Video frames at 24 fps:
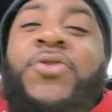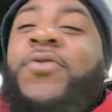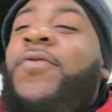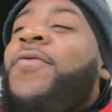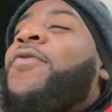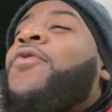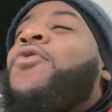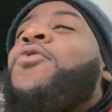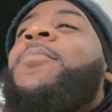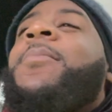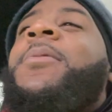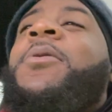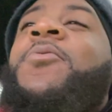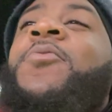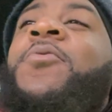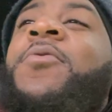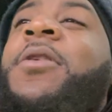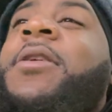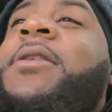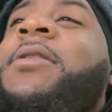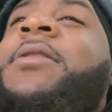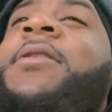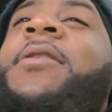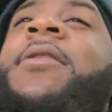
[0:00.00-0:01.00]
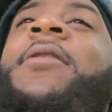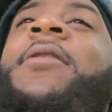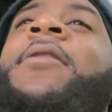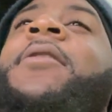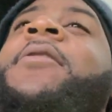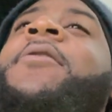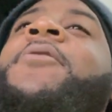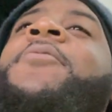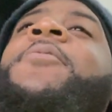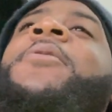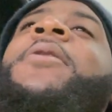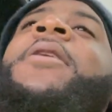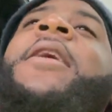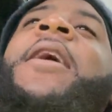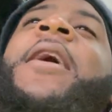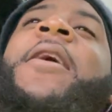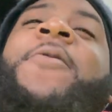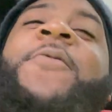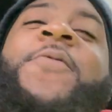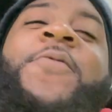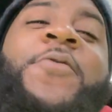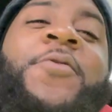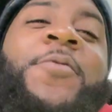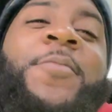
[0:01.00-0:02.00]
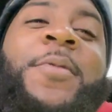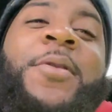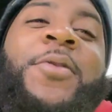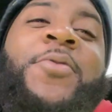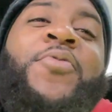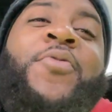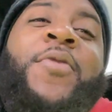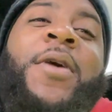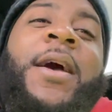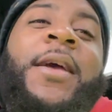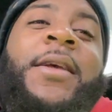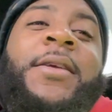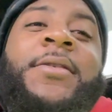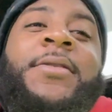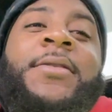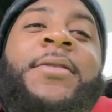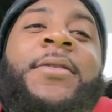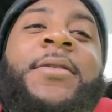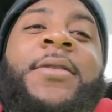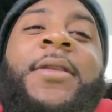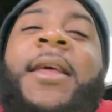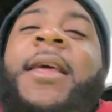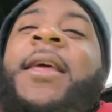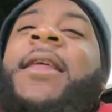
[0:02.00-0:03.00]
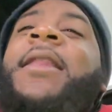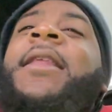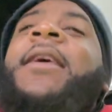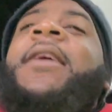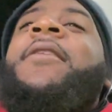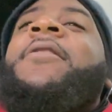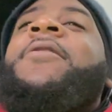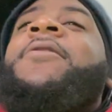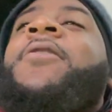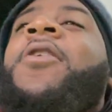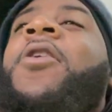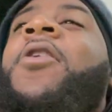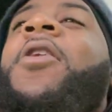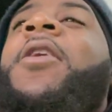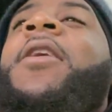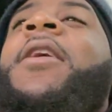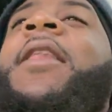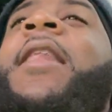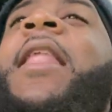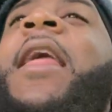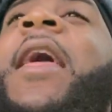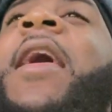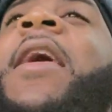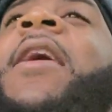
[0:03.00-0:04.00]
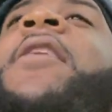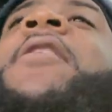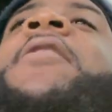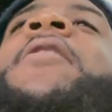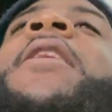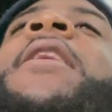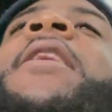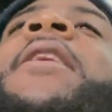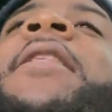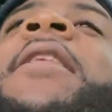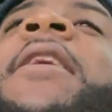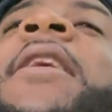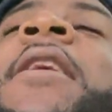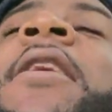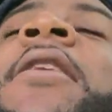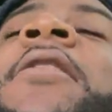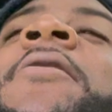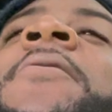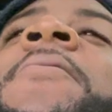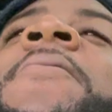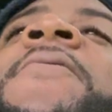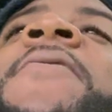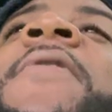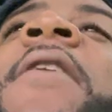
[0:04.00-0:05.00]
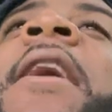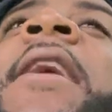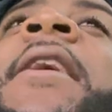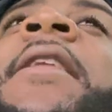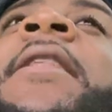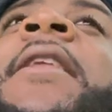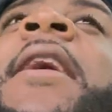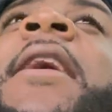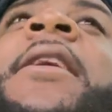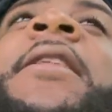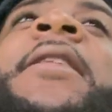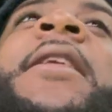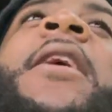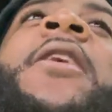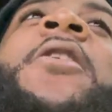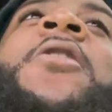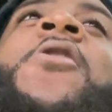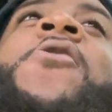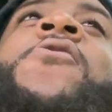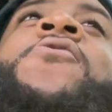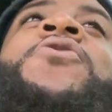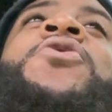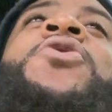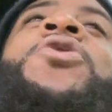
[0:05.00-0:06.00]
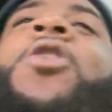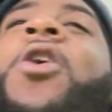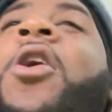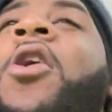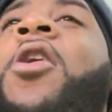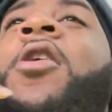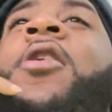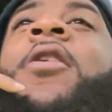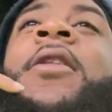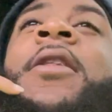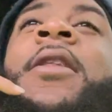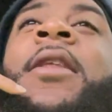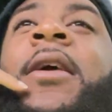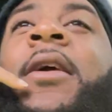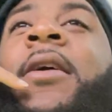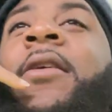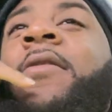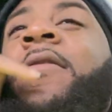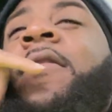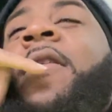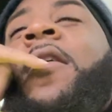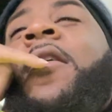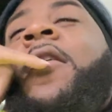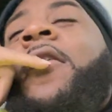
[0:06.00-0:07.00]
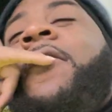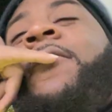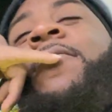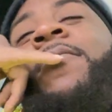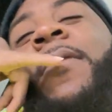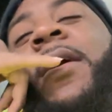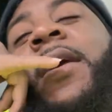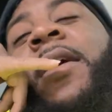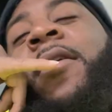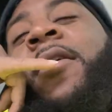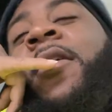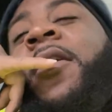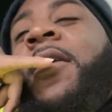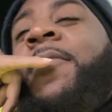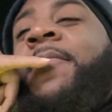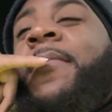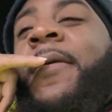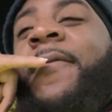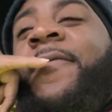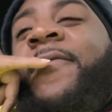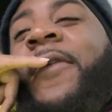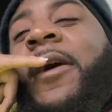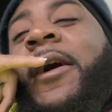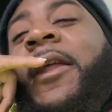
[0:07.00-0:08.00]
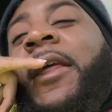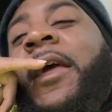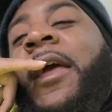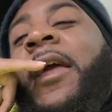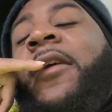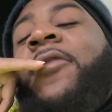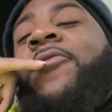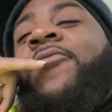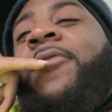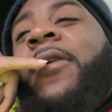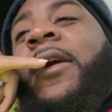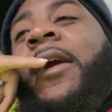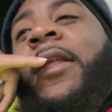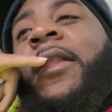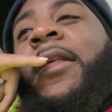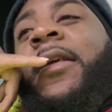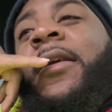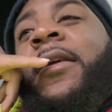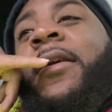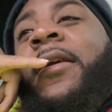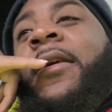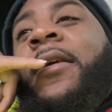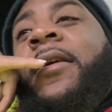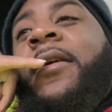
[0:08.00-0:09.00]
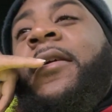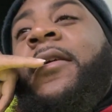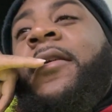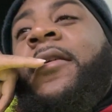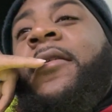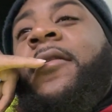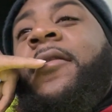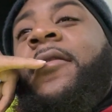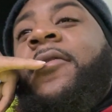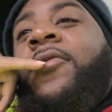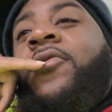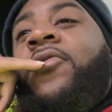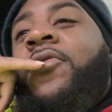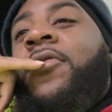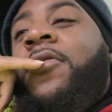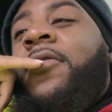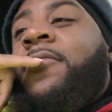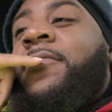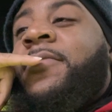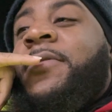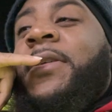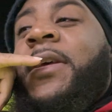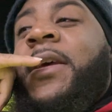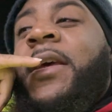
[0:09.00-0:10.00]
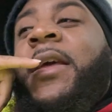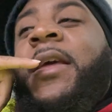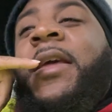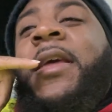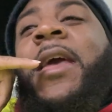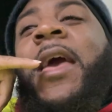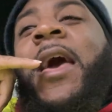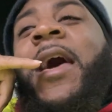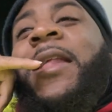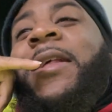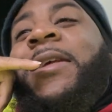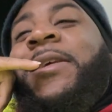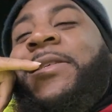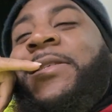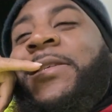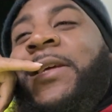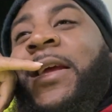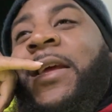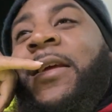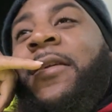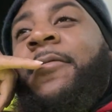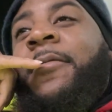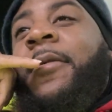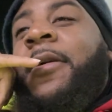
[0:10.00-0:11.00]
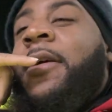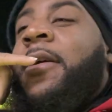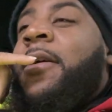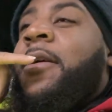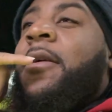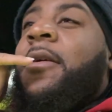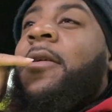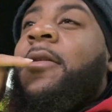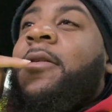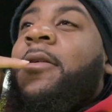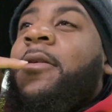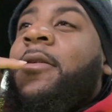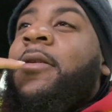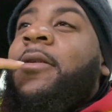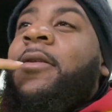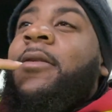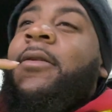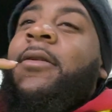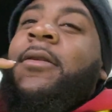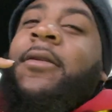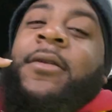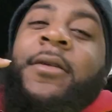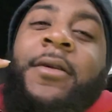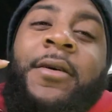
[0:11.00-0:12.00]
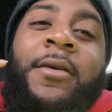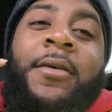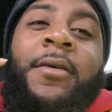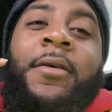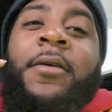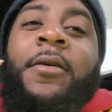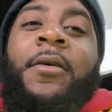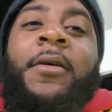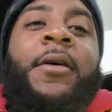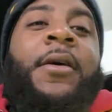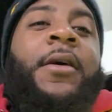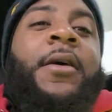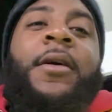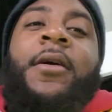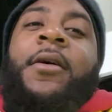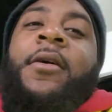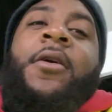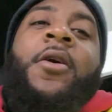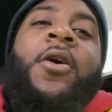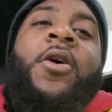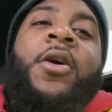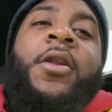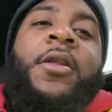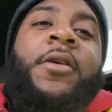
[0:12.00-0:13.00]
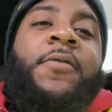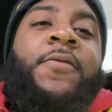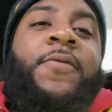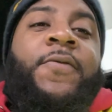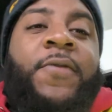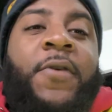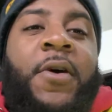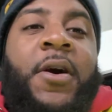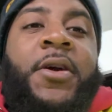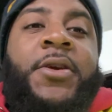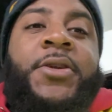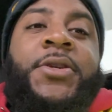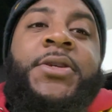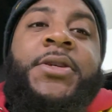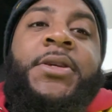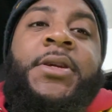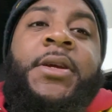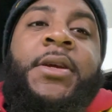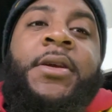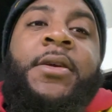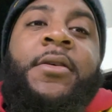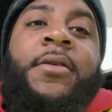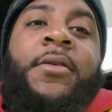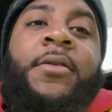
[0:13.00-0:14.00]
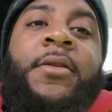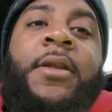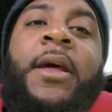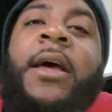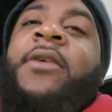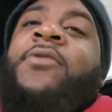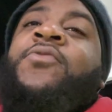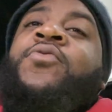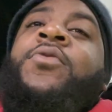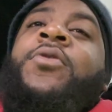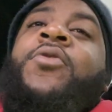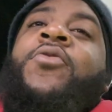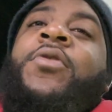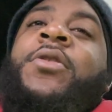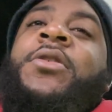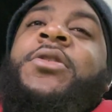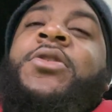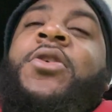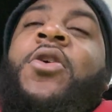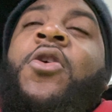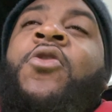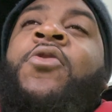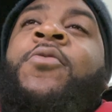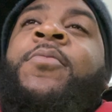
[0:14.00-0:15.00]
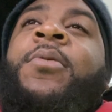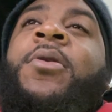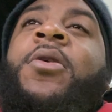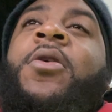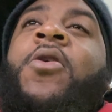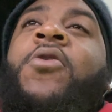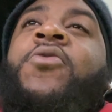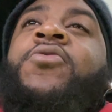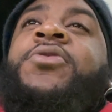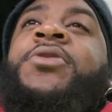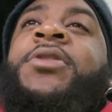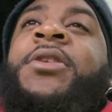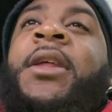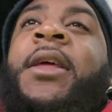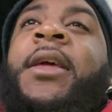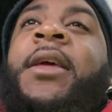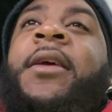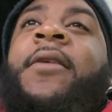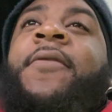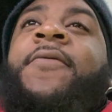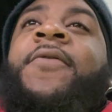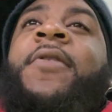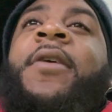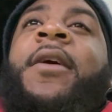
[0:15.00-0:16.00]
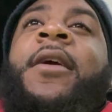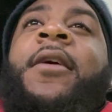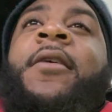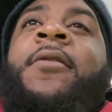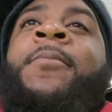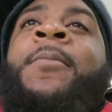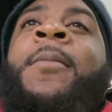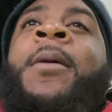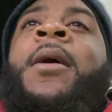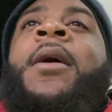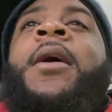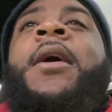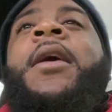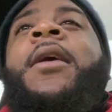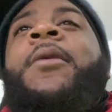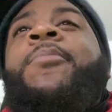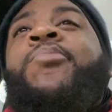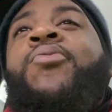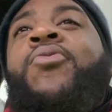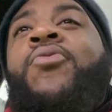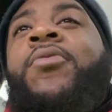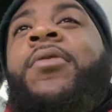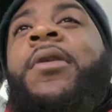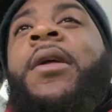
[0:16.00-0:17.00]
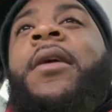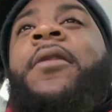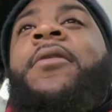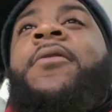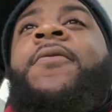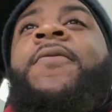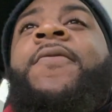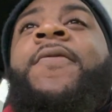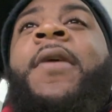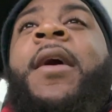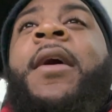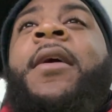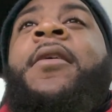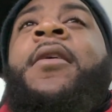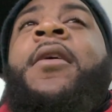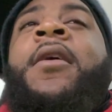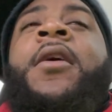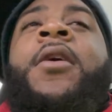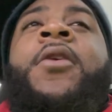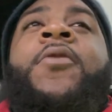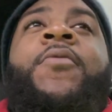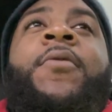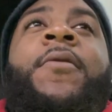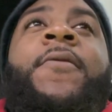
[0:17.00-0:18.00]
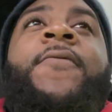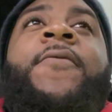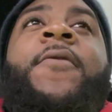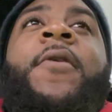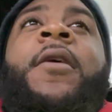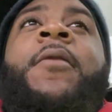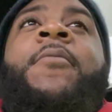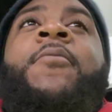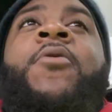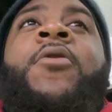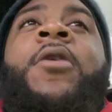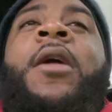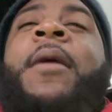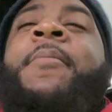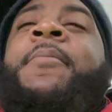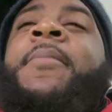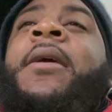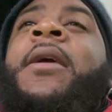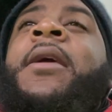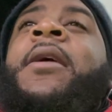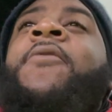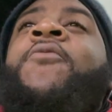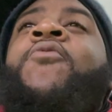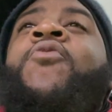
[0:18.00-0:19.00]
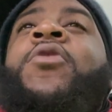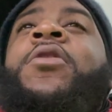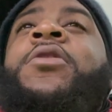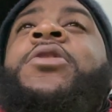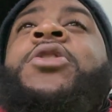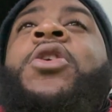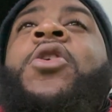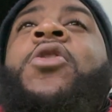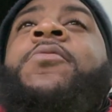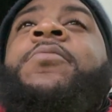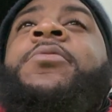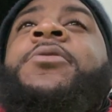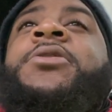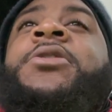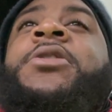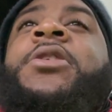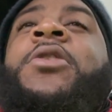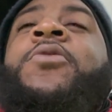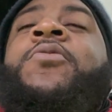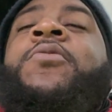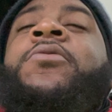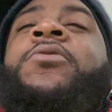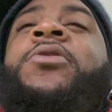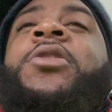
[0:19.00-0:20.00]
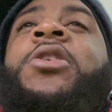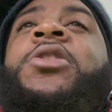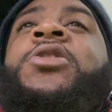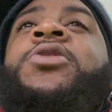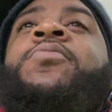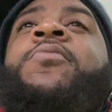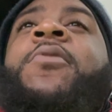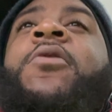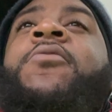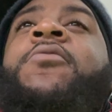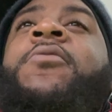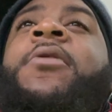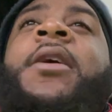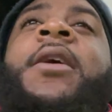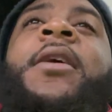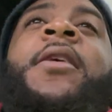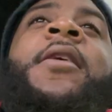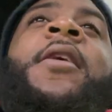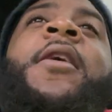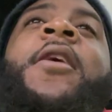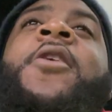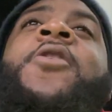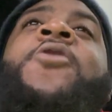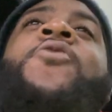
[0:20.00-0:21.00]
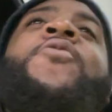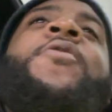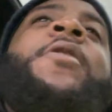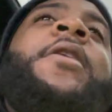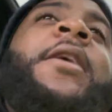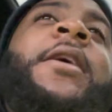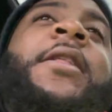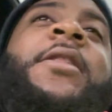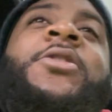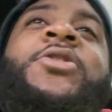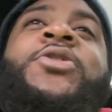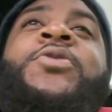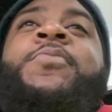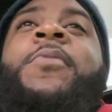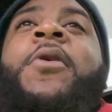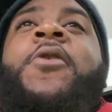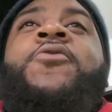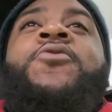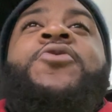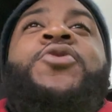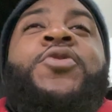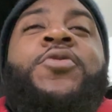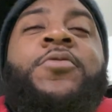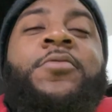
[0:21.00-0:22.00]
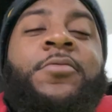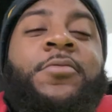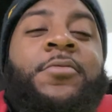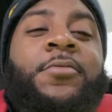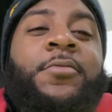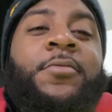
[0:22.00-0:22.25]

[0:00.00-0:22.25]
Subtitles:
Fool me once, we can't fool me twice. These niggas talk a lot, and then come fight night, they coach calling niggas, man, my fighter ain't ready. You know what I'm saying? He out of shape, and da-da-da-da, and all this fuck shit. That's what Chris Colbert coach did for him. He pulled out the fight with Frank Martin. I mean, if Chris Colbert still want that smoke, nigga, you can get the smoke too.